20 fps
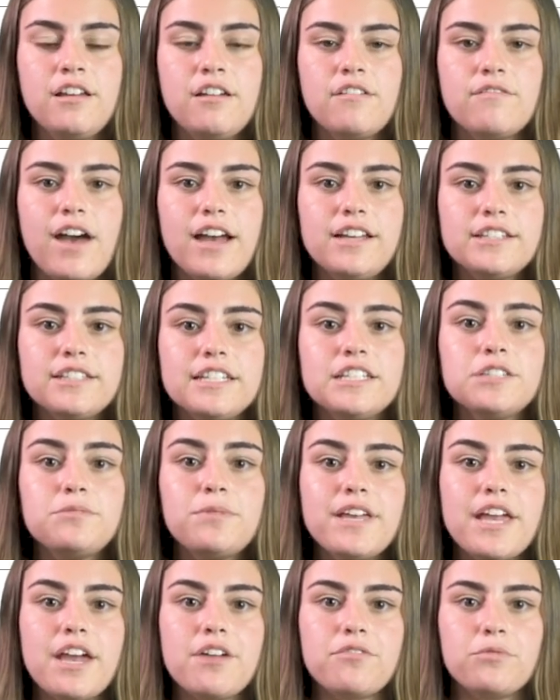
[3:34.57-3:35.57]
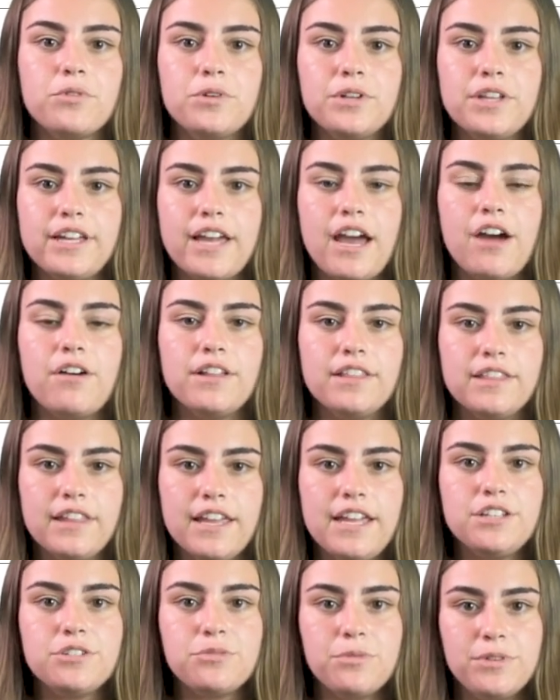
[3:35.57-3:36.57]
Vaccines began rolling out in
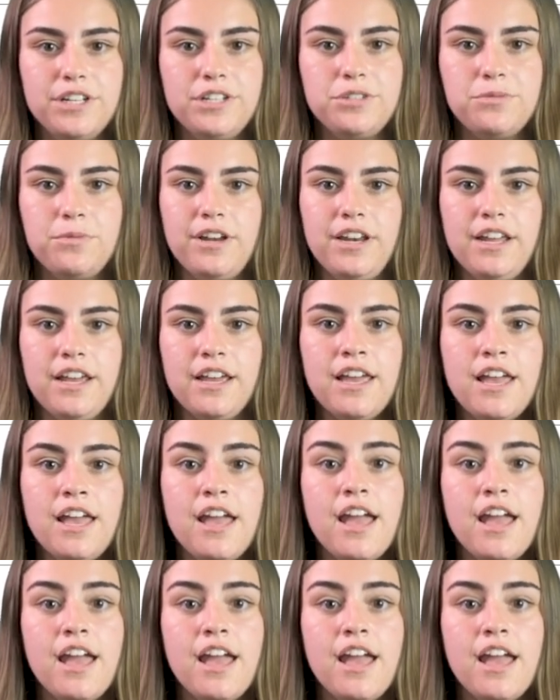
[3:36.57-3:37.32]
late 2020,